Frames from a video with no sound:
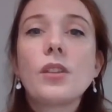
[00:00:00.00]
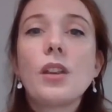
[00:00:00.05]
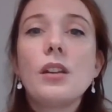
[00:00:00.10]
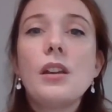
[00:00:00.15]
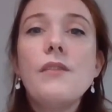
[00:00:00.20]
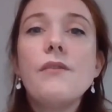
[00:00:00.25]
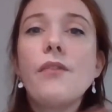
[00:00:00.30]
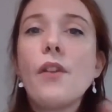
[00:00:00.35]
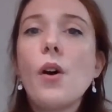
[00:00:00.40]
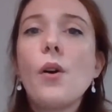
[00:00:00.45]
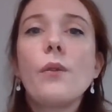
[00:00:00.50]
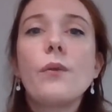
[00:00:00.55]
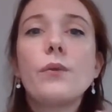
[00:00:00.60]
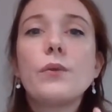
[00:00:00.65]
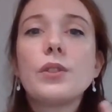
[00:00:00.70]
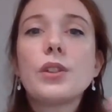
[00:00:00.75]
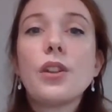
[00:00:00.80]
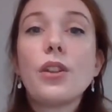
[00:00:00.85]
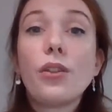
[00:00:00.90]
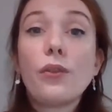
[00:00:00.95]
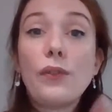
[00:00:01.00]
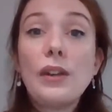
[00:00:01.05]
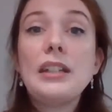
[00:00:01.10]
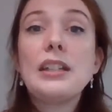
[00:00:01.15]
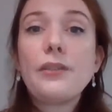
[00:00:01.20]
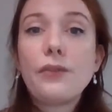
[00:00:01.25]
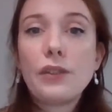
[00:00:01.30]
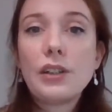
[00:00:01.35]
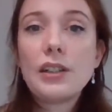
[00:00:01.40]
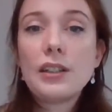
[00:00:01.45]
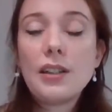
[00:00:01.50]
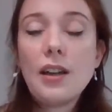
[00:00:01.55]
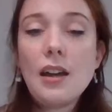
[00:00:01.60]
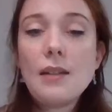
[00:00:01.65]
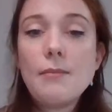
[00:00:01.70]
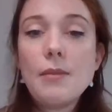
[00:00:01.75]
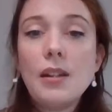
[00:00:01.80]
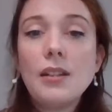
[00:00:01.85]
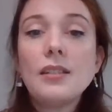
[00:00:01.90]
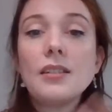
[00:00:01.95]
involved 3 different
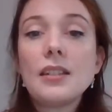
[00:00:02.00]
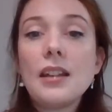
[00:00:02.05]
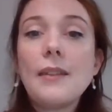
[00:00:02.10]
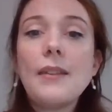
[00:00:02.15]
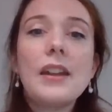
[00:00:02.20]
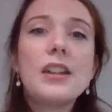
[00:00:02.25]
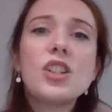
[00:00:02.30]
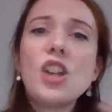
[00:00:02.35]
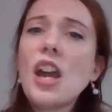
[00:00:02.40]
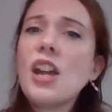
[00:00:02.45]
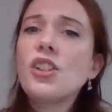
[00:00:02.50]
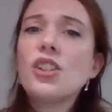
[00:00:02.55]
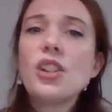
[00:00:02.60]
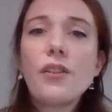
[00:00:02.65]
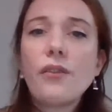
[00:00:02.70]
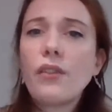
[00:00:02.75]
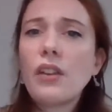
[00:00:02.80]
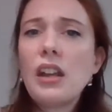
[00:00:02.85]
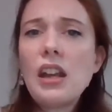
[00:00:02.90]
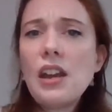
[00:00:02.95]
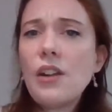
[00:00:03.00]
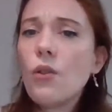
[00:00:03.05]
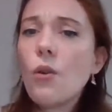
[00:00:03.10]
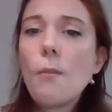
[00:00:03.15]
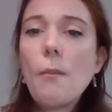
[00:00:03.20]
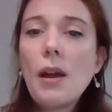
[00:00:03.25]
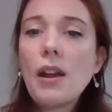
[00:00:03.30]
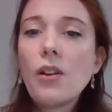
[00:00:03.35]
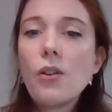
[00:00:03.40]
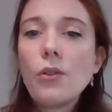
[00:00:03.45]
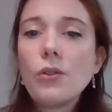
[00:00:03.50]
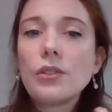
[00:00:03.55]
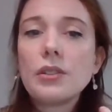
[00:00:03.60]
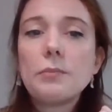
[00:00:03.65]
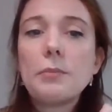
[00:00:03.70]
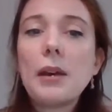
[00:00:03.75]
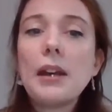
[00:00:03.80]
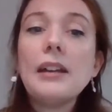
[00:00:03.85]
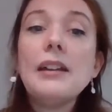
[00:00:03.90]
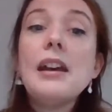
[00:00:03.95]
assignments, and they change every year on my course,
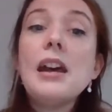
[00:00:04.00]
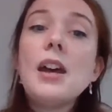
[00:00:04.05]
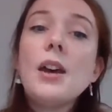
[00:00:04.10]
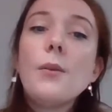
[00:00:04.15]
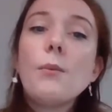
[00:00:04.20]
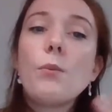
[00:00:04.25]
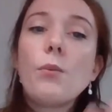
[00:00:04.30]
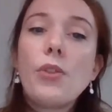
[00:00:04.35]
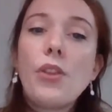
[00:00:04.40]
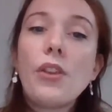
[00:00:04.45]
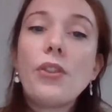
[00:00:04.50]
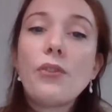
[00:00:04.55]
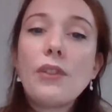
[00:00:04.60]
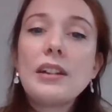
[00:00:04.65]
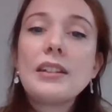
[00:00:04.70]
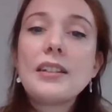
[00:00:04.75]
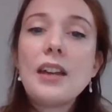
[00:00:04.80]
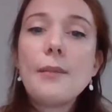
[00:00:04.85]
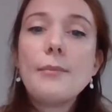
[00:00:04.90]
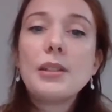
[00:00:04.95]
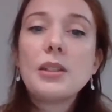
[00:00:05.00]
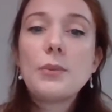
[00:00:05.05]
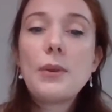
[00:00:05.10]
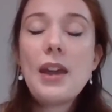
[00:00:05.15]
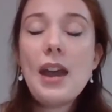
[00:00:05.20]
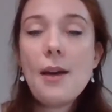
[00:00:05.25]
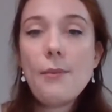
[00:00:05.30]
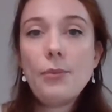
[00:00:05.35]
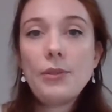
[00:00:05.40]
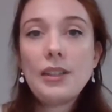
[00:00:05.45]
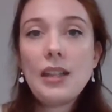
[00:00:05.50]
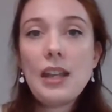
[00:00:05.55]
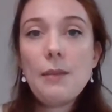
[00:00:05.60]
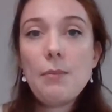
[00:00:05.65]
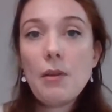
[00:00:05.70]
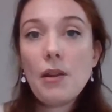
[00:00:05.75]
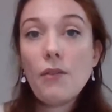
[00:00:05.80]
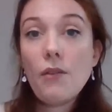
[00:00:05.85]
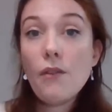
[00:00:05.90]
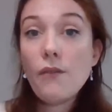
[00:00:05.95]
but the 3 assignments we had was
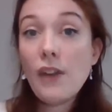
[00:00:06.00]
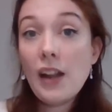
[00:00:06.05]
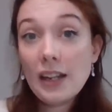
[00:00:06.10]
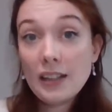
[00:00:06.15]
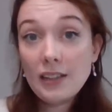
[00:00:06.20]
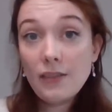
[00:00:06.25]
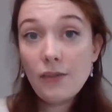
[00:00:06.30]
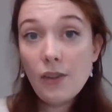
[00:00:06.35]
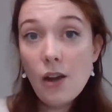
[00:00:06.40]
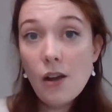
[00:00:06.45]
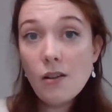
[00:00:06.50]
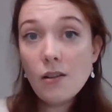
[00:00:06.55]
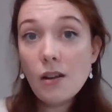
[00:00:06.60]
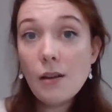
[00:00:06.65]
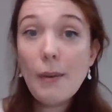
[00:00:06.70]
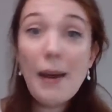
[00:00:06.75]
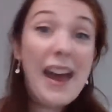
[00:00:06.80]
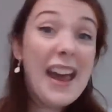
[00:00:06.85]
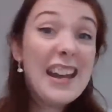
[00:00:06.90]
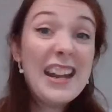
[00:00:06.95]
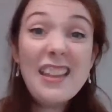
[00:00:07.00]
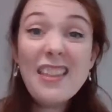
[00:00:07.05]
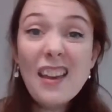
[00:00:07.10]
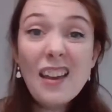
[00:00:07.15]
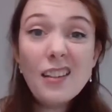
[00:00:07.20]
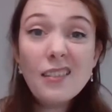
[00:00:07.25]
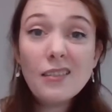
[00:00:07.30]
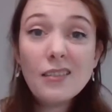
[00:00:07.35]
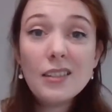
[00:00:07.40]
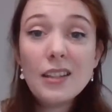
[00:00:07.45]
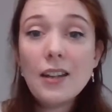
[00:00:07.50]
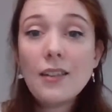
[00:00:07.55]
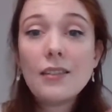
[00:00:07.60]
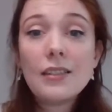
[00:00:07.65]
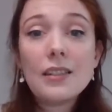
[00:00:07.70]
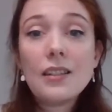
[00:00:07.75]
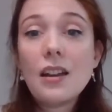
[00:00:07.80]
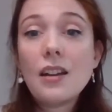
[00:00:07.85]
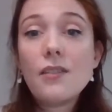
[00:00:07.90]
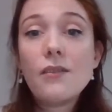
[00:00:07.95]
keeping a reflexive log about anything, so it was
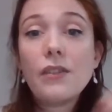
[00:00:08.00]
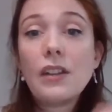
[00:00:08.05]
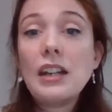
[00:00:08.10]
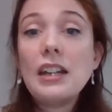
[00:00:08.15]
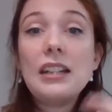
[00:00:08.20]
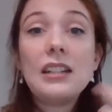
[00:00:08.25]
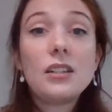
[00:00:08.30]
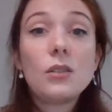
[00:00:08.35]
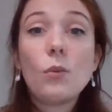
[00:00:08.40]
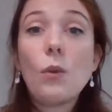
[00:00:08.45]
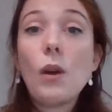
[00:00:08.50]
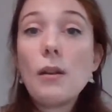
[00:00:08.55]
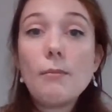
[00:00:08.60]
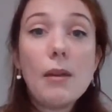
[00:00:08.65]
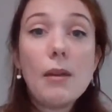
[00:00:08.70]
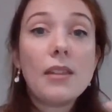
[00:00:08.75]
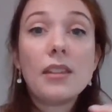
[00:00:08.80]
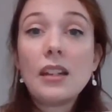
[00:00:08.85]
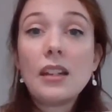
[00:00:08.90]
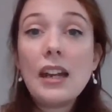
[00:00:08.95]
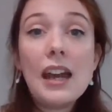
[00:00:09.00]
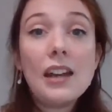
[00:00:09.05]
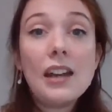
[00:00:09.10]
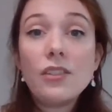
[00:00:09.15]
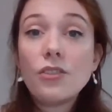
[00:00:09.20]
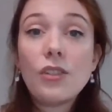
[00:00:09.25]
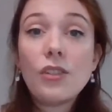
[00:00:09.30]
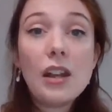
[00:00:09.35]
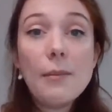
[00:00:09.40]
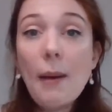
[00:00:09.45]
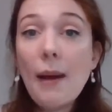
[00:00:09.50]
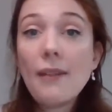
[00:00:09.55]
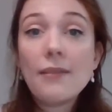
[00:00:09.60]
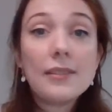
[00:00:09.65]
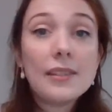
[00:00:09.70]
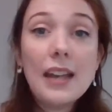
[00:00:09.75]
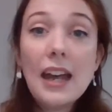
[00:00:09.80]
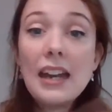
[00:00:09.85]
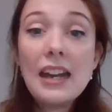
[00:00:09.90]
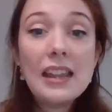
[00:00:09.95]
kind of at least 1 monthly entry about
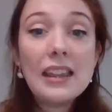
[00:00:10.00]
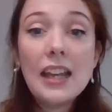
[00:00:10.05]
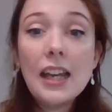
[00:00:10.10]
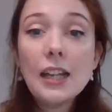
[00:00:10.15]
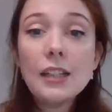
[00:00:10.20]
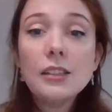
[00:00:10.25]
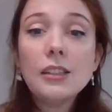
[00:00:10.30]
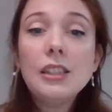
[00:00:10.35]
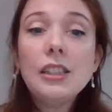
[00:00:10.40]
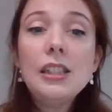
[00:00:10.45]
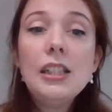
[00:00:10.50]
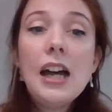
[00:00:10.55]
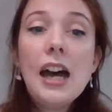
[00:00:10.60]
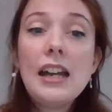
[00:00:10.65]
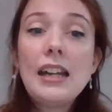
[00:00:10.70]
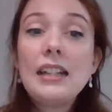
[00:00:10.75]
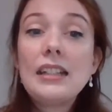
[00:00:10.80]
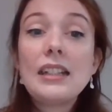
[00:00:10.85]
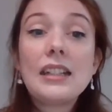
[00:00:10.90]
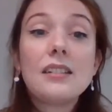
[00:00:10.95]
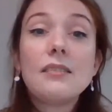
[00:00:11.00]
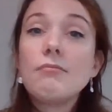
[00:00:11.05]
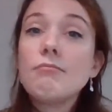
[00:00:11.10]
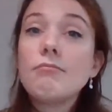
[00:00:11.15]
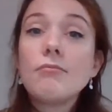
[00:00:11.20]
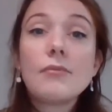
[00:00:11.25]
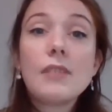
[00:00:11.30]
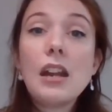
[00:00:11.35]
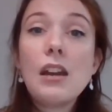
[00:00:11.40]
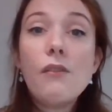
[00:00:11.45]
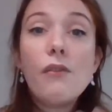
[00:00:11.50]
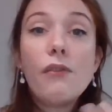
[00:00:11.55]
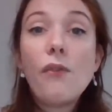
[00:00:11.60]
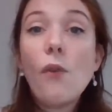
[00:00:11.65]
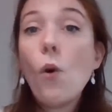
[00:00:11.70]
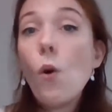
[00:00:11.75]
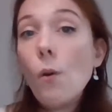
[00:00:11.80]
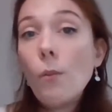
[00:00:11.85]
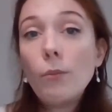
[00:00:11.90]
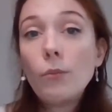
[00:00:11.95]
anything, and it didn't
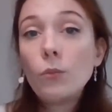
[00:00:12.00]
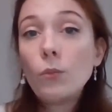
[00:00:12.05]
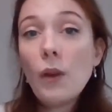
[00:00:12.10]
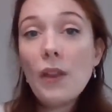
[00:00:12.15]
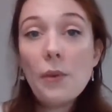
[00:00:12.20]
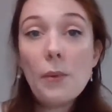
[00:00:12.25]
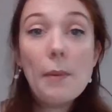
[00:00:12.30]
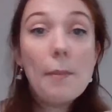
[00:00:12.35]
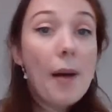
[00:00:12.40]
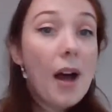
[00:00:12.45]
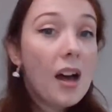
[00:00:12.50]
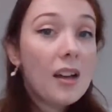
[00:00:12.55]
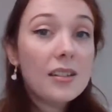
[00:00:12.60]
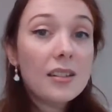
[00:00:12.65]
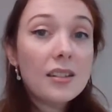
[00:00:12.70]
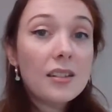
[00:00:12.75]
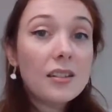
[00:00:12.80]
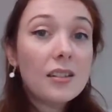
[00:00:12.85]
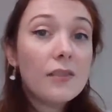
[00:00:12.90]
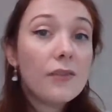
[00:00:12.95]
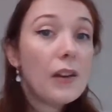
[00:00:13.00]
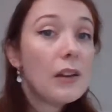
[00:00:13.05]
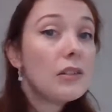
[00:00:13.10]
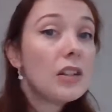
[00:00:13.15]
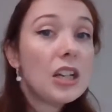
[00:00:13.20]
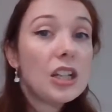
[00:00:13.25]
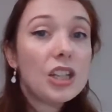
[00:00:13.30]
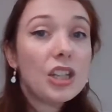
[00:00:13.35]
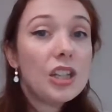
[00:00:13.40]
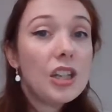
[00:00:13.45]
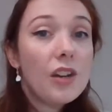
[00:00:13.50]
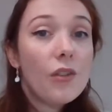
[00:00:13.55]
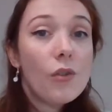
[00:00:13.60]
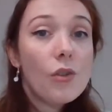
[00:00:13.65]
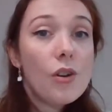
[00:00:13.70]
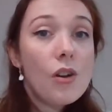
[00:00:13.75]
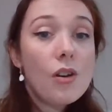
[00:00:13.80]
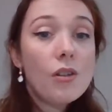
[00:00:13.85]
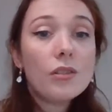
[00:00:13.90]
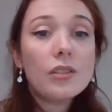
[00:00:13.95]
inform whether we passed the foundation year or
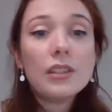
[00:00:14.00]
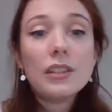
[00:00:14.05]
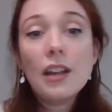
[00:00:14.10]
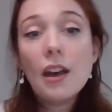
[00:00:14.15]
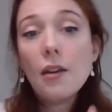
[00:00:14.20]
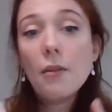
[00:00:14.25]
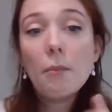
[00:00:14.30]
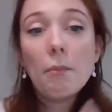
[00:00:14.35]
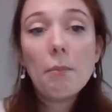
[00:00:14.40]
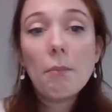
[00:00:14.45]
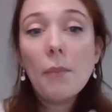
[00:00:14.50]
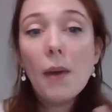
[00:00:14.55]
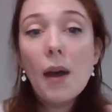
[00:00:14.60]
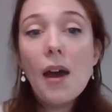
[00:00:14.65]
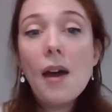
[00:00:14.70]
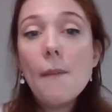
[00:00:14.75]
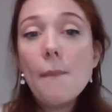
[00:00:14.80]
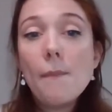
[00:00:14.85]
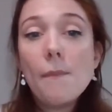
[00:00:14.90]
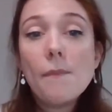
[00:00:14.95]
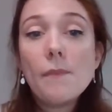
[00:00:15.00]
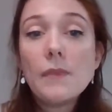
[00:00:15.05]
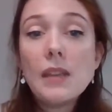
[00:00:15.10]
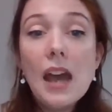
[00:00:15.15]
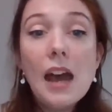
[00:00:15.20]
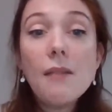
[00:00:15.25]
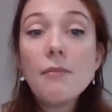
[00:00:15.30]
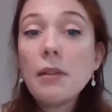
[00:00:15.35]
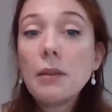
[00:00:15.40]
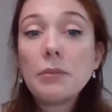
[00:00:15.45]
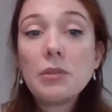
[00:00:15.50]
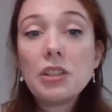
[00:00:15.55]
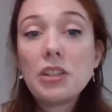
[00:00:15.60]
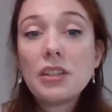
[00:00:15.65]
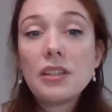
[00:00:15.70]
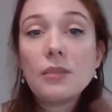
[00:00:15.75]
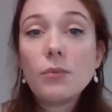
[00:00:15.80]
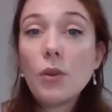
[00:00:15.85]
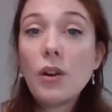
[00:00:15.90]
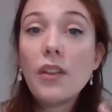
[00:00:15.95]
not, so it was
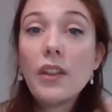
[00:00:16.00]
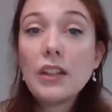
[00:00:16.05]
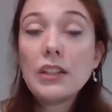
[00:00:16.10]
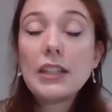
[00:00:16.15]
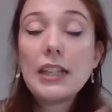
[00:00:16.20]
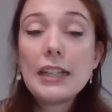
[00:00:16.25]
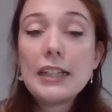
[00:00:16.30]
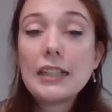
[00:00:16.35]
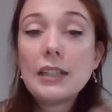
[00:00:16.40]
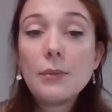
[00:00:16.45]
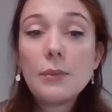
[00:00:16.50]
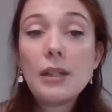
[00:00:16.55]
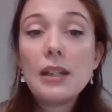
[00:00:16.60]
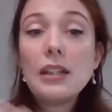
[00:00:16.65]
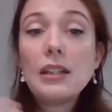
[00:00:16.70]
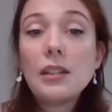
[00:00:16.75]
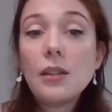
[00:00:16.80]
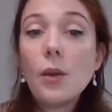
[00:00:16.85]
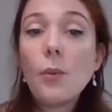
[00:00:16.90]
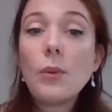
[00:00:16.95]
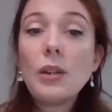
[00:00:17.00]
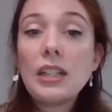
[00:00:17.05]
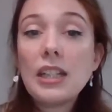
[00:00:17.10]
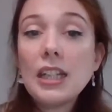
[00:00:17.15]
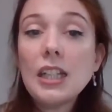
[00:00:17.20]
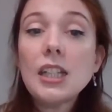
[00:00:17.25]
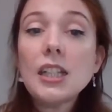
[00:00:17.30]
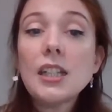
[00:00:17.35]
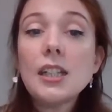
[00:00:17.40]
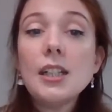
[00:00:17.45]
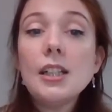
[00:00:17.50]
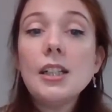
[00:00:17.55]
just one of those things that we did.